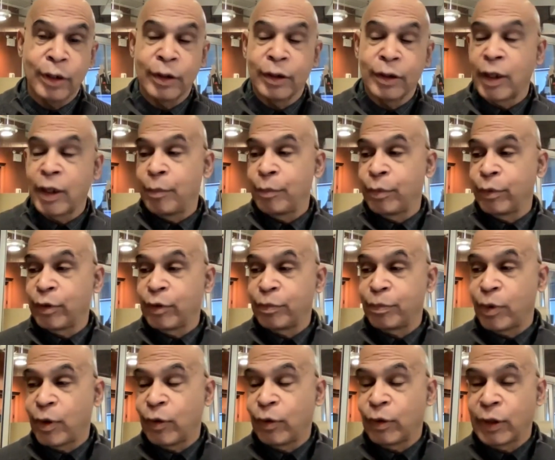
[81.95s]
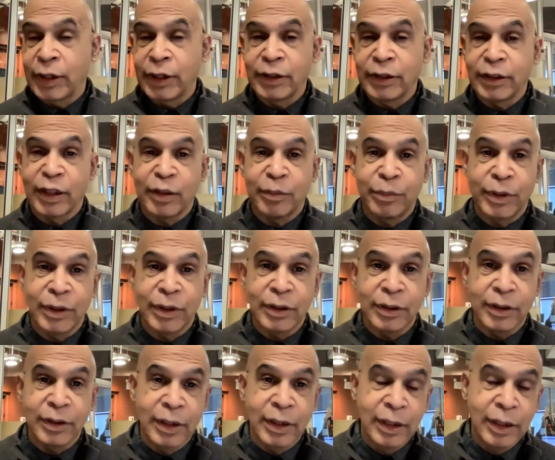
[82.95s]
A number of police have
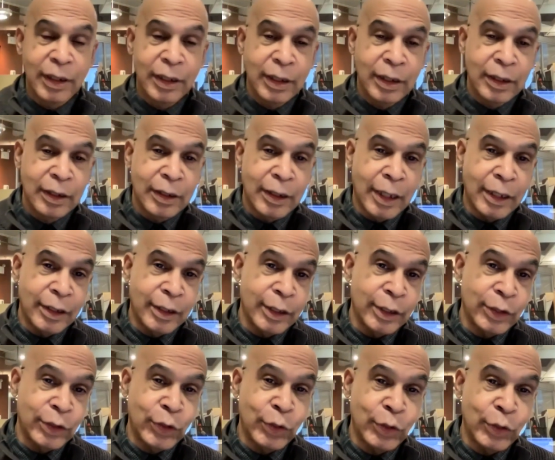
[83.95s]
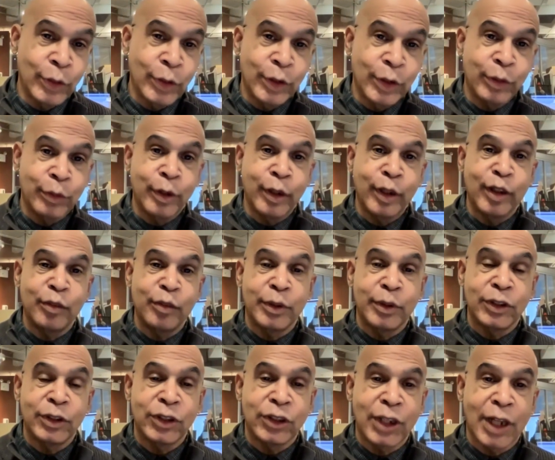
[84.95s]
been, I think two or three have
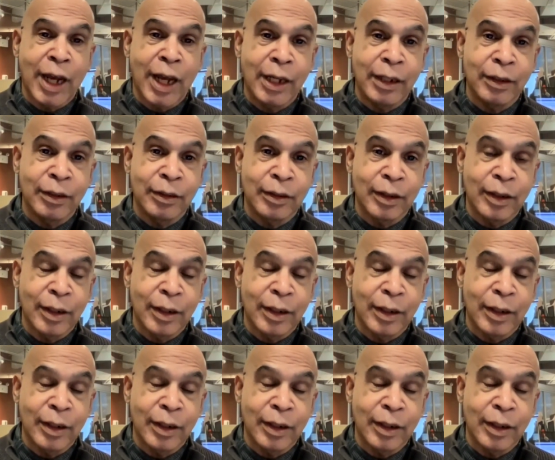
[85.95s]
been shot,